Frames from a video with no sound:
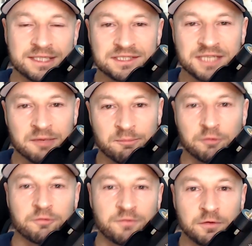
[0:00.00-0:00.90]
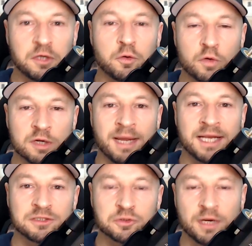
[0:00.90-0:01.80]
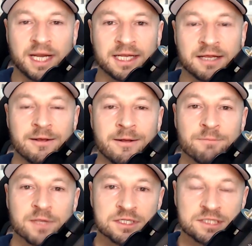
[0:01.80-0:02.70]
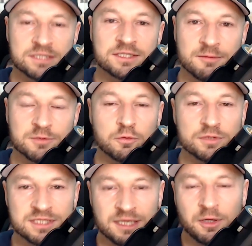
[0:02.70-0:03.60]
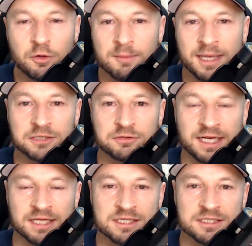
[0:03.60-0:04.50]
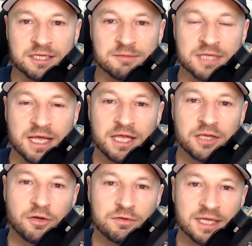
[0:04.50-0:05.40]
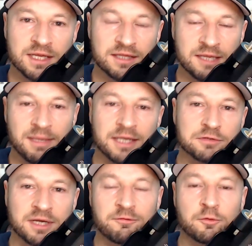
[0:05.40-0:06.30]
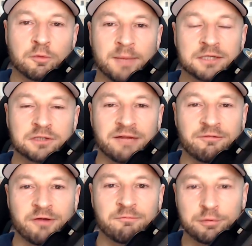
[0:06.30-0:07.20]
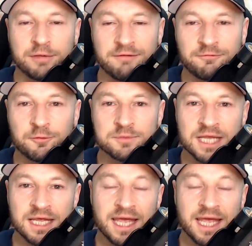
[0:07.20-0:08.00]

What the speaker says: I teach you how to build fully automated trading systems or semi-automated trading systems using the MetaTrader 4 or MetaTrader 5 platforms,